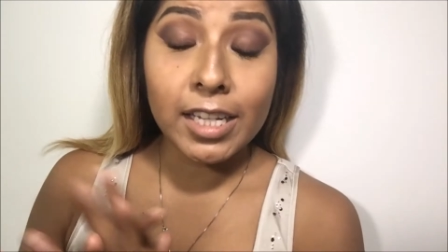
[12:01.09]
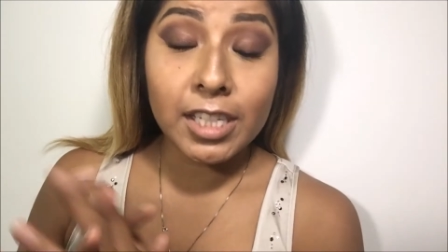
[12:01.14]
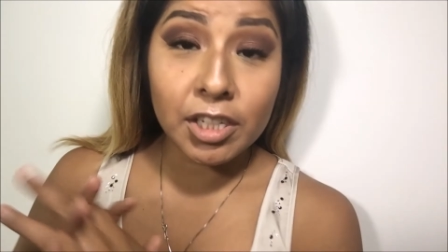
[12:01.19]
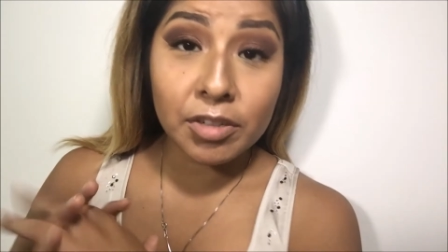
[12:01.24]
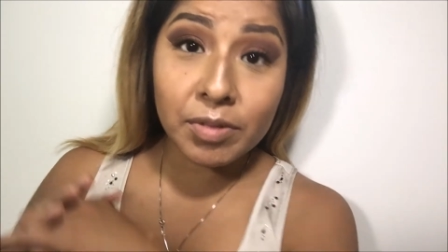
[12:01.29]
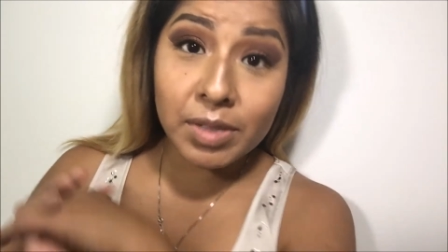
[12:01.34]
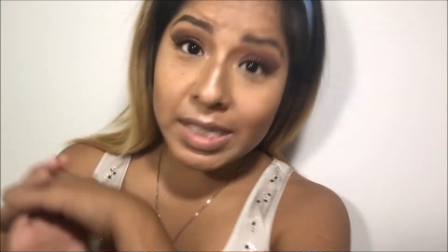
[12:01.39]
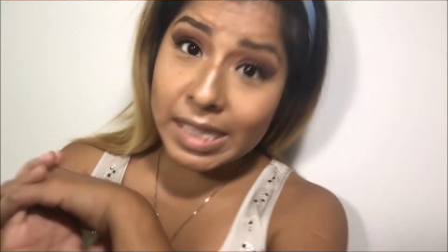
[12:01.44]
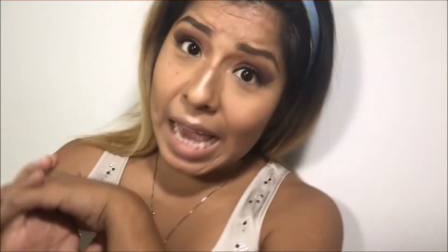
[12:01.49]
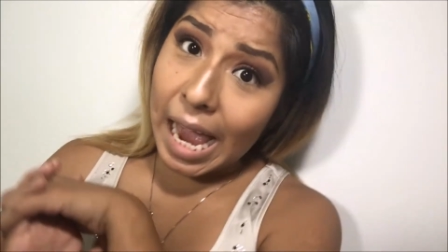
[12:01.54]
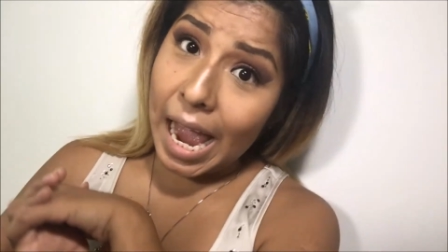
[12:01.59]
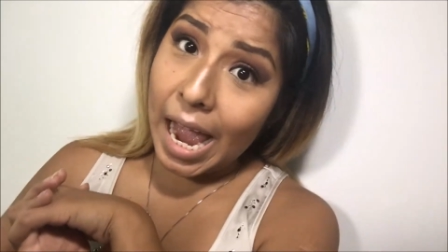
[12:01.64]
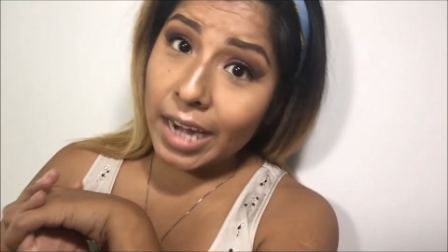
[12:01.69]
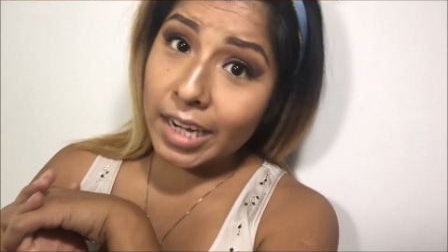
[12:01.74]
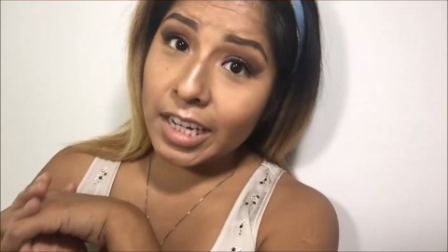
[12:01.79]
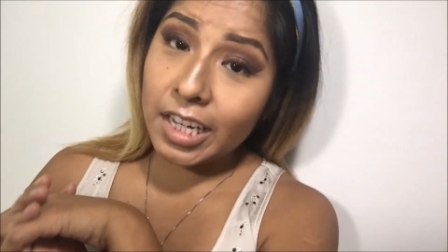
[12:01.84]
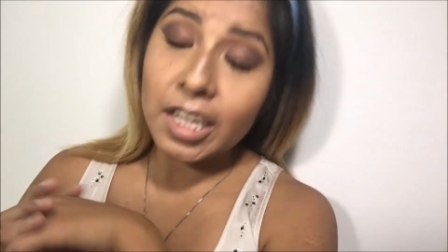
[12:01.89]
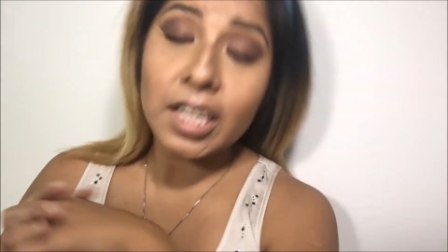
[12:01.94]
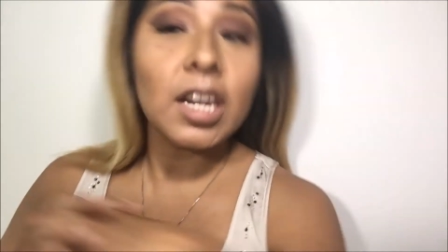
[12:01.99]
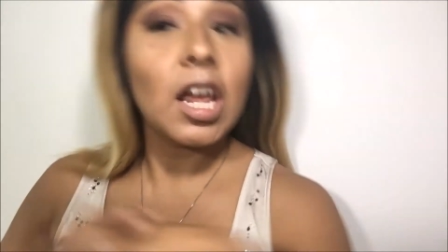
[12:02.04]
As I was
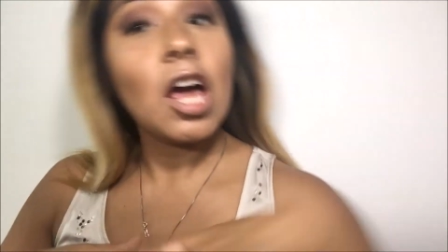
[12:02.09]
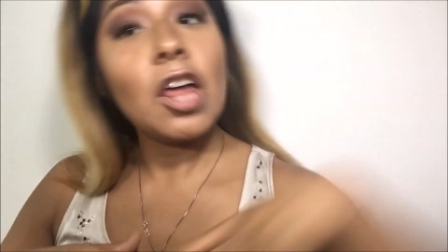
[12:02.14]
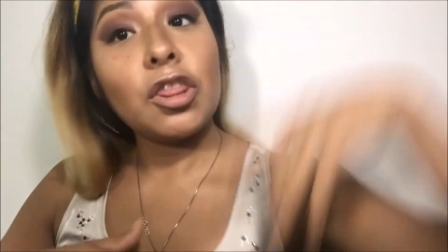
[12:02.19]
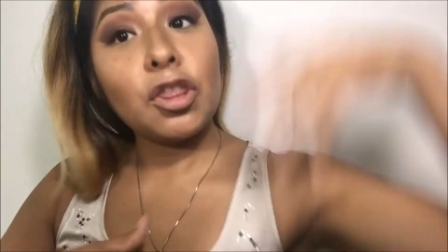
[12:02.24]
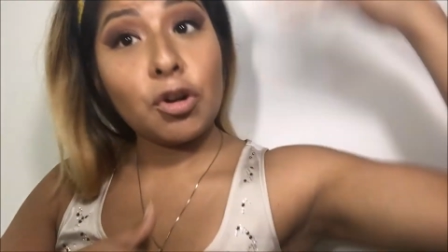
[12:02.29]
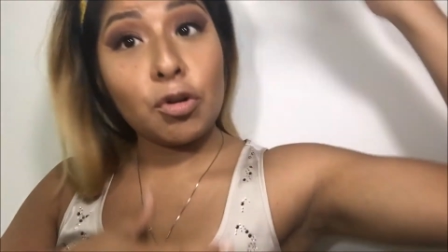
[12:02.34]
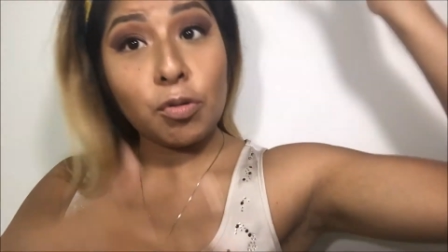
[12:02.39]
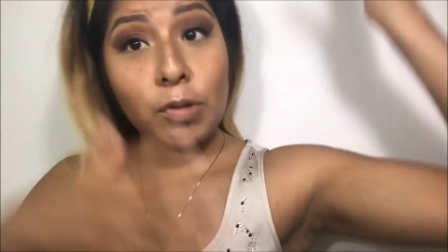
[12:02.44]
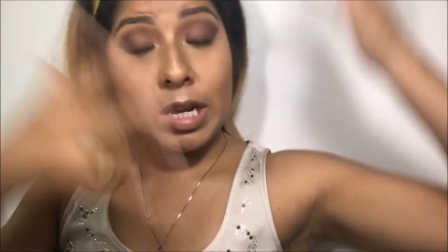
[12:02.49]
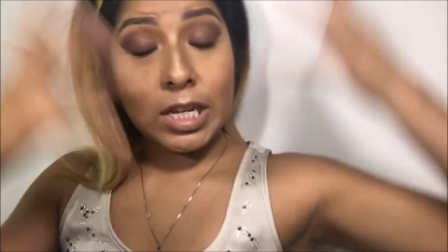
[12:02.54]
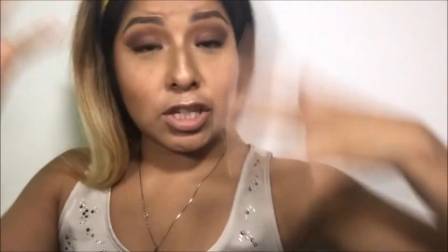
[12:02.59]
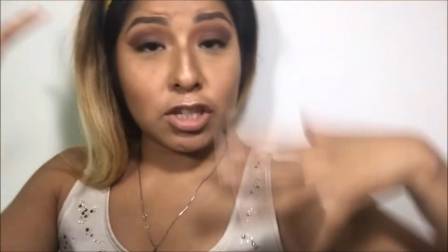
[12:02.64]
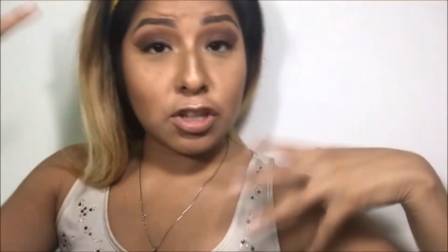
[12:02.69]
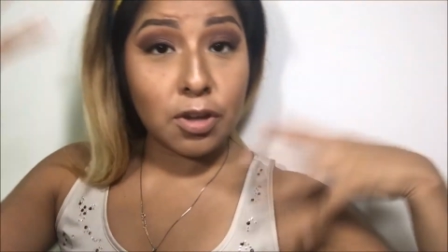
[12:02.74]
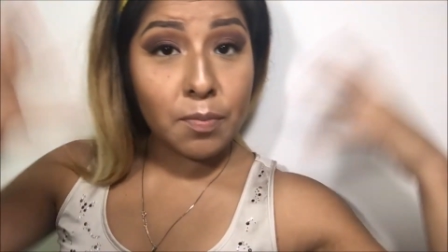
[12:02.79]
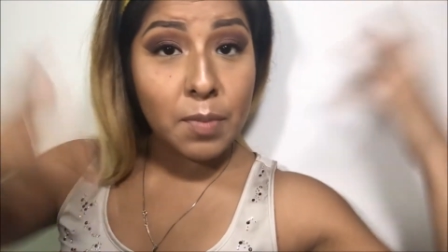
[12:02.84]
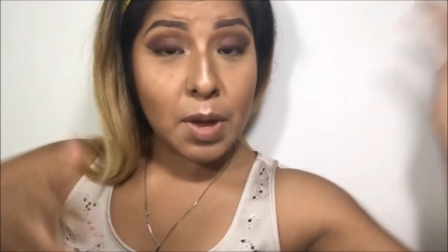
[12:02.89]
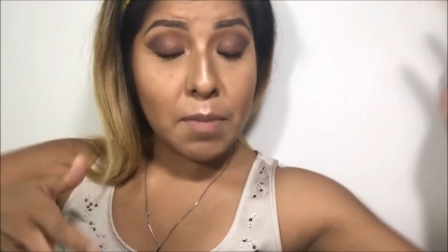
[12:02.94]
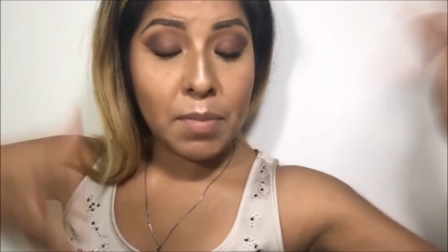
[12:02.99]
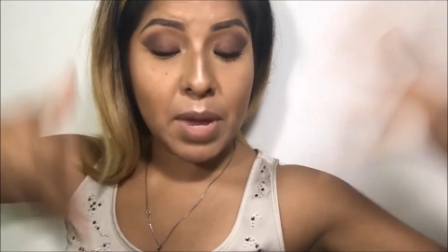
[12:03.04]
adding the rest
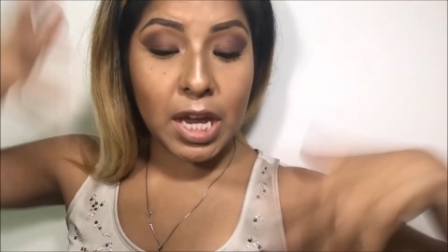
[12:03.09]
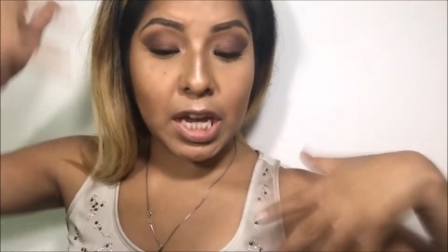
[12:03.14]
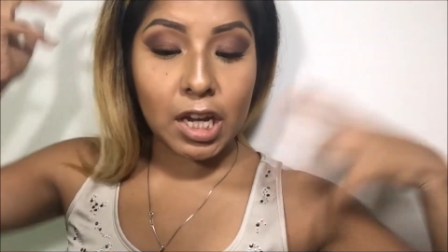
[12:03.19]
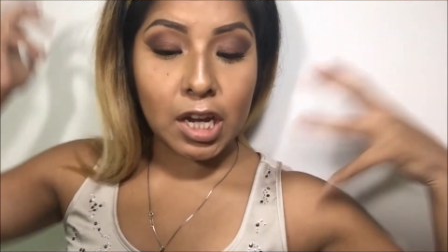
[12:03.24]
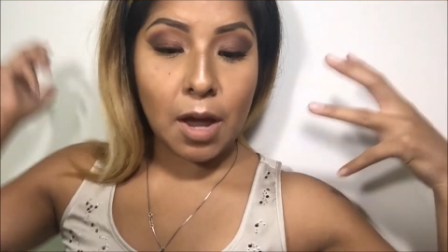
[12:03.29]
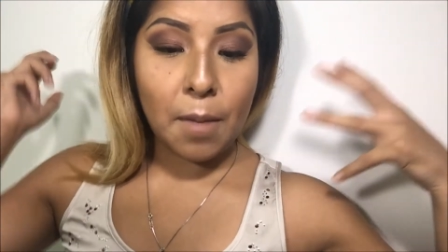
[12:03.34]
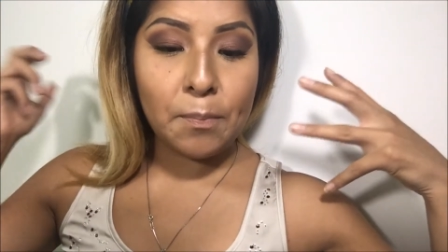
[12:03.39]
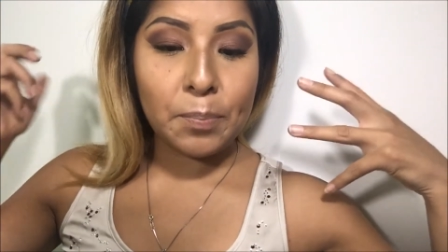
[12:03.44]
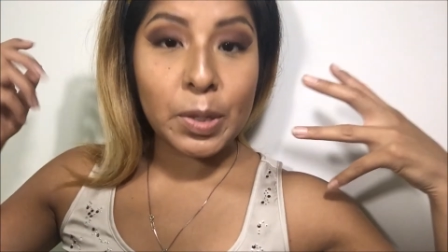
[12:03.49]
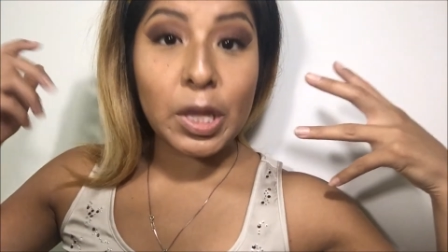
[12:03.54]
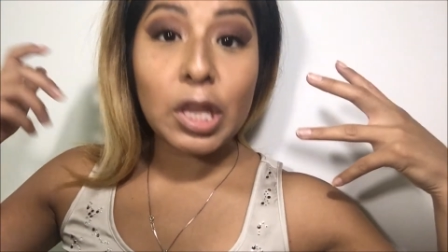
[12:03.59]
of my makeup,